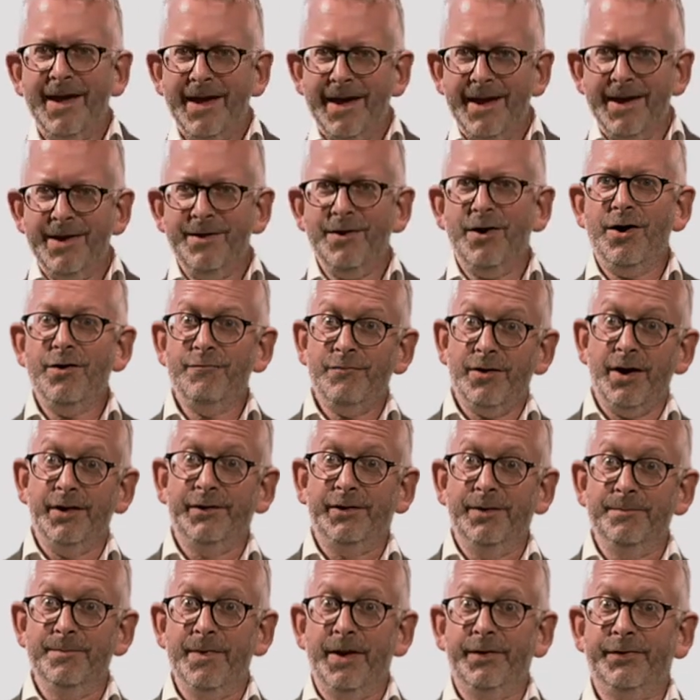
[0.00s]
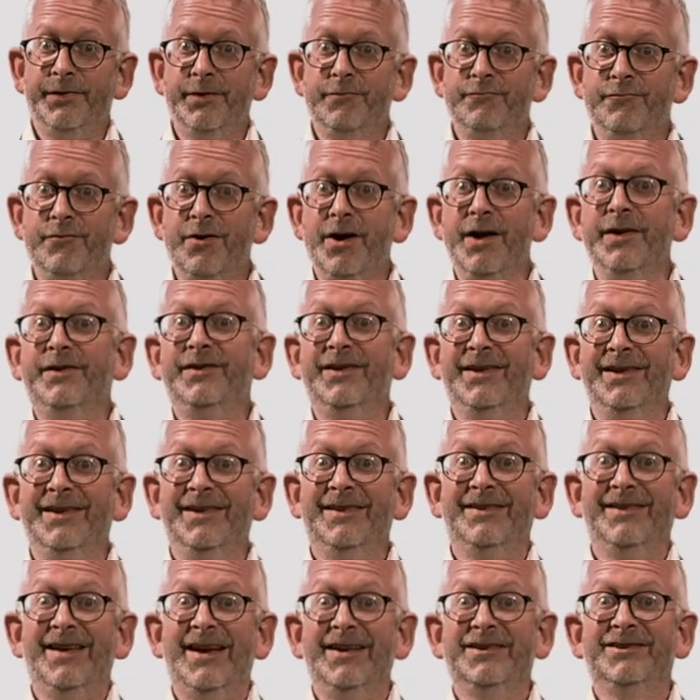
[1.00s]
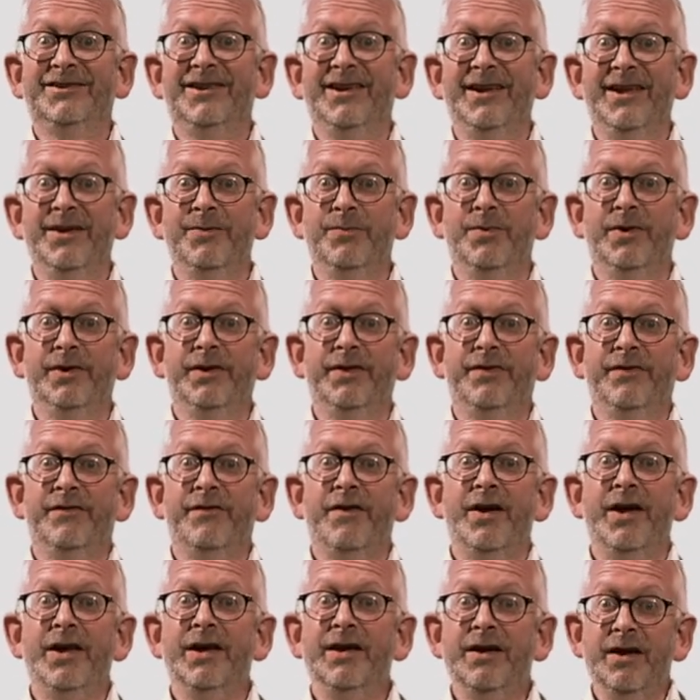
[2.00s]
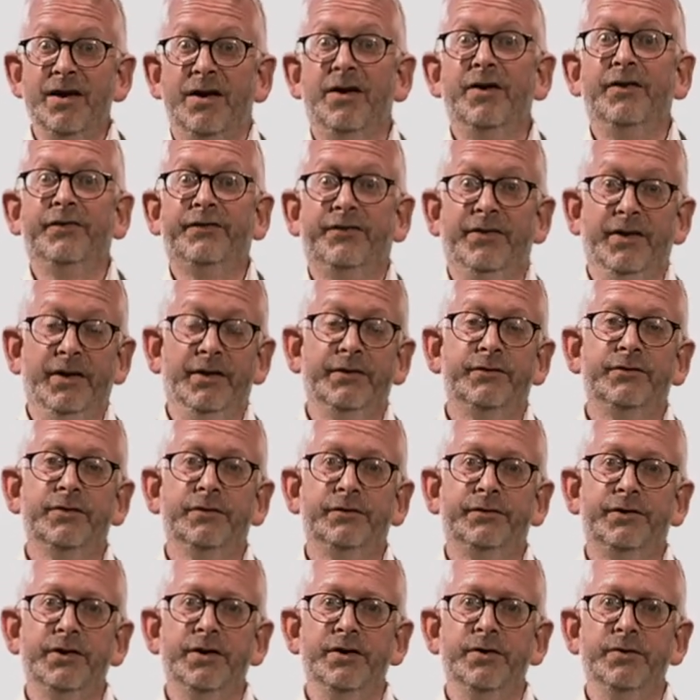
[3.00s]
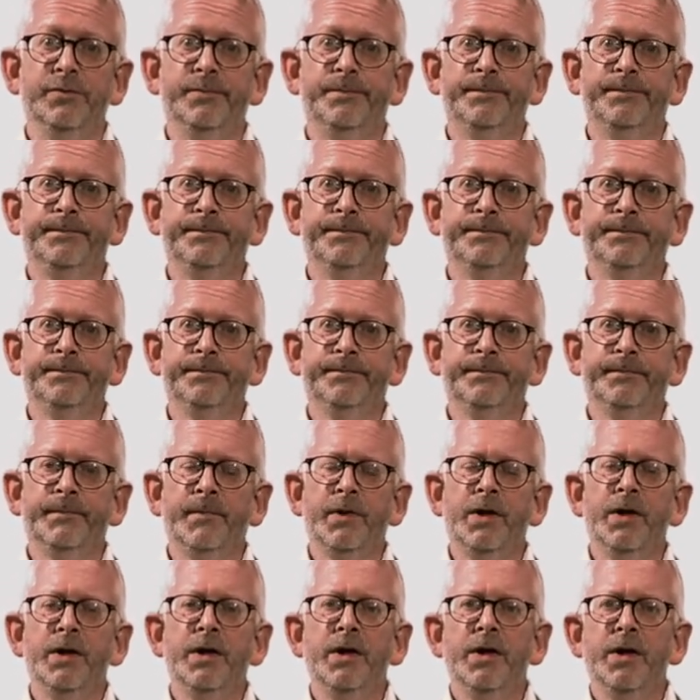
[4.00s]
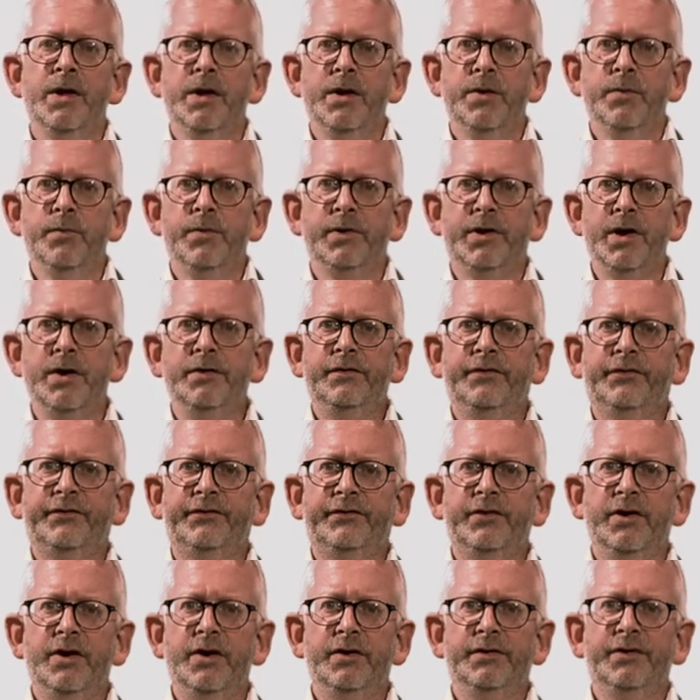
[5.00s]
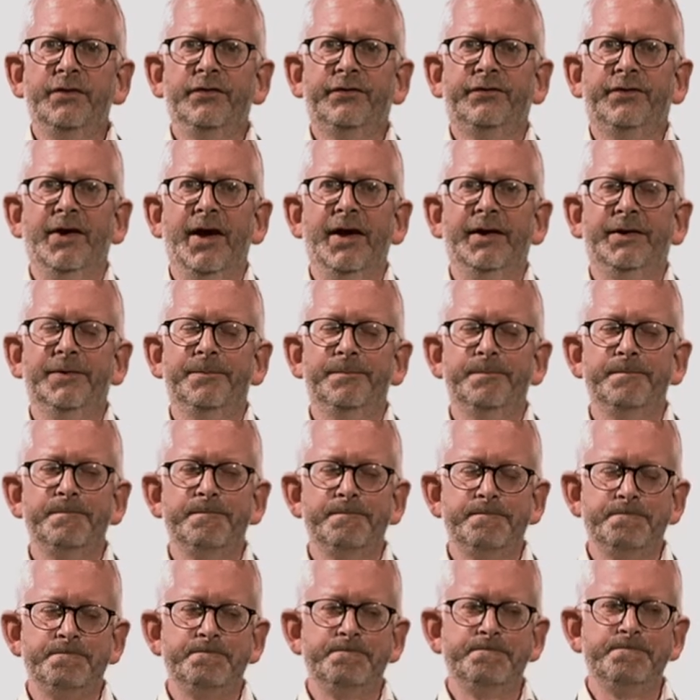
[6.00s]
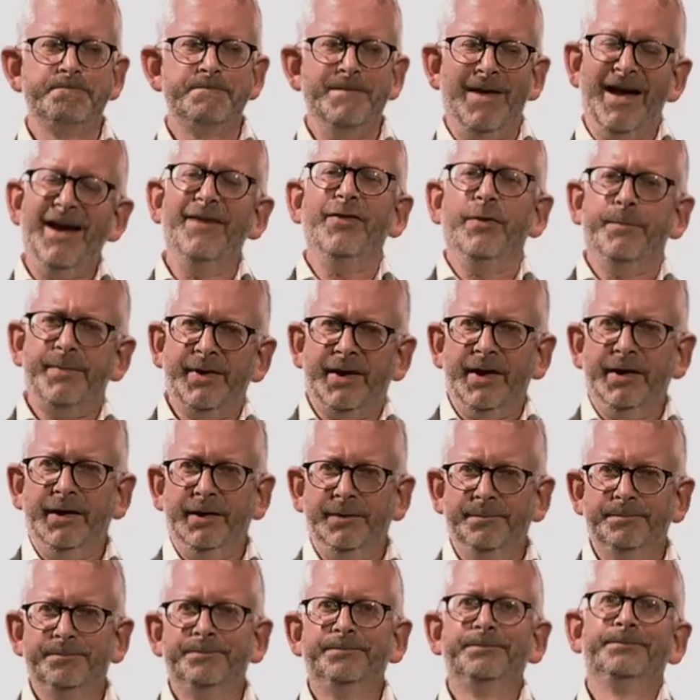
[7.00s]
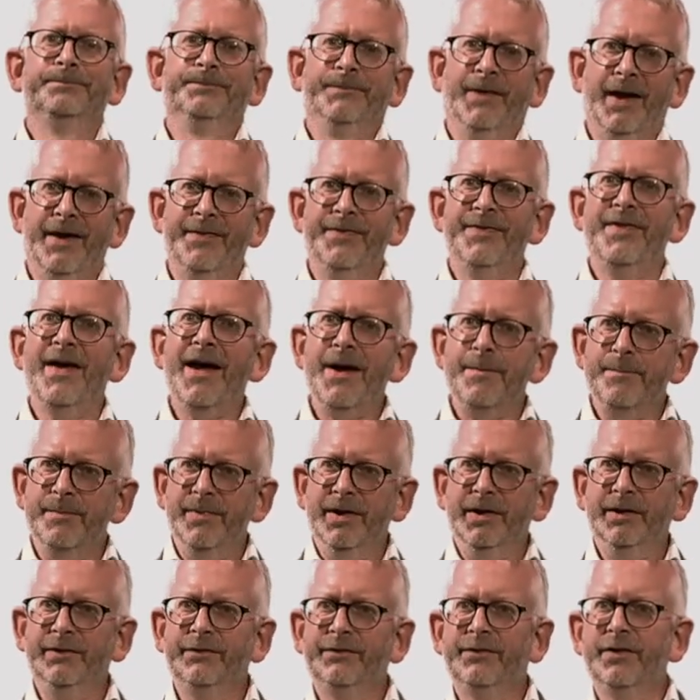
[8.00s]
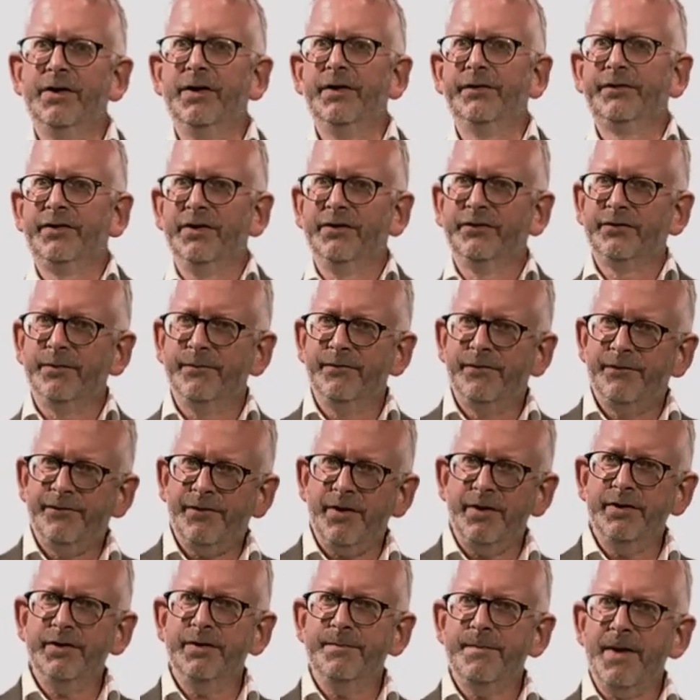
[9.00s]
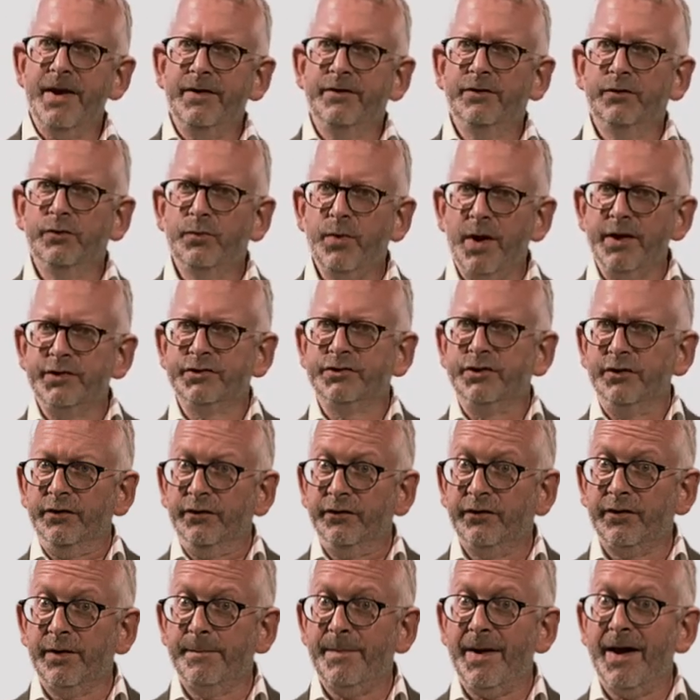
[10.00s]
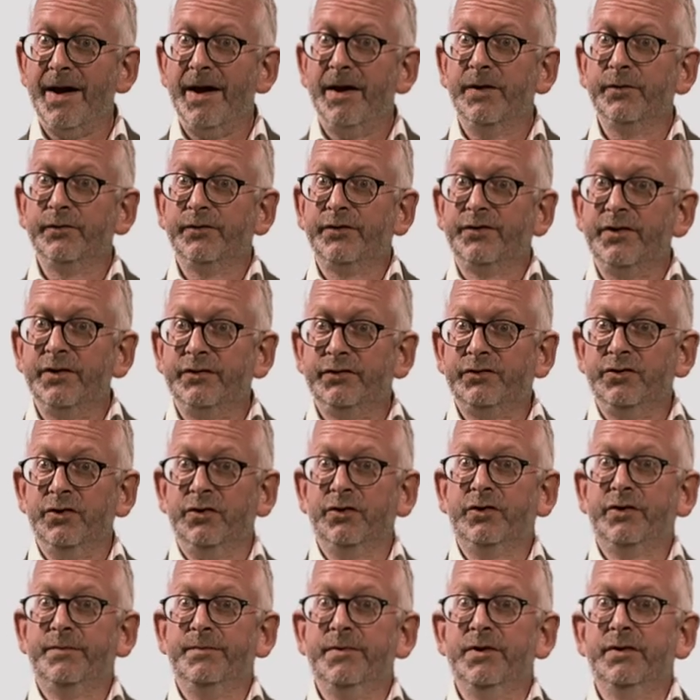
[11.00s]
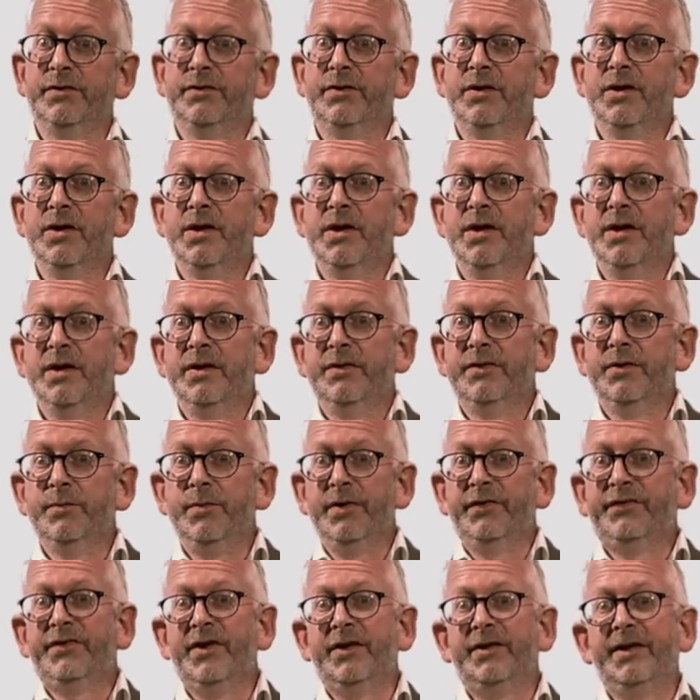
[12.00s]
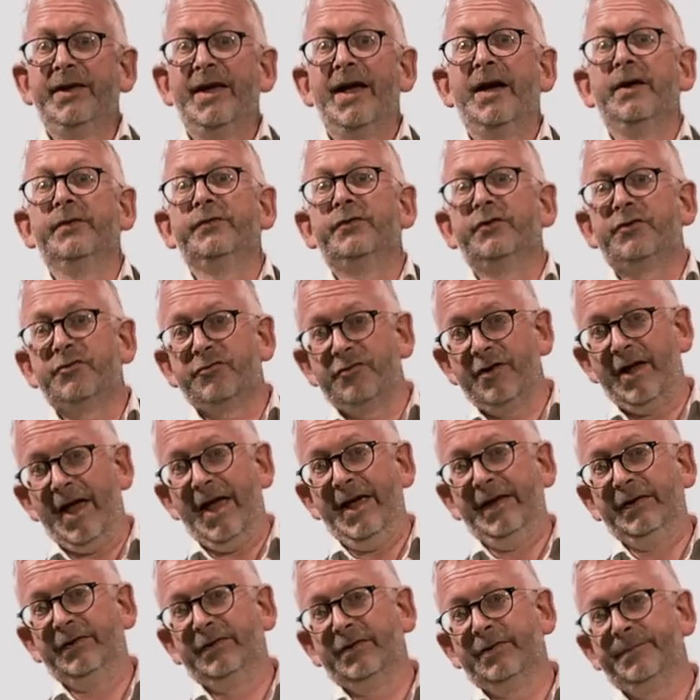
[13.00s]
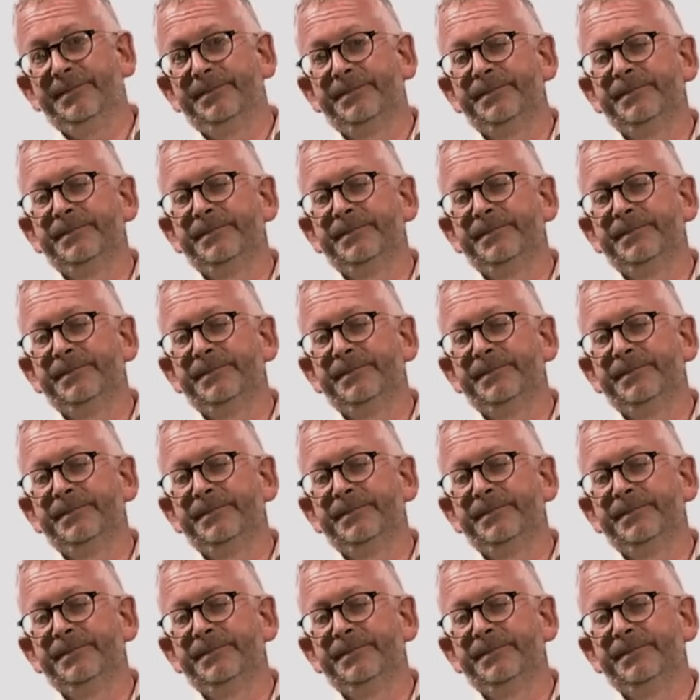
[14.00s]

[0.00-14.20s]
In our writing method, writing is actually one of the very last things you'll do. We're going to start instead at the beginning, and that means asking some fundamental questions about the document that we're setting out to create.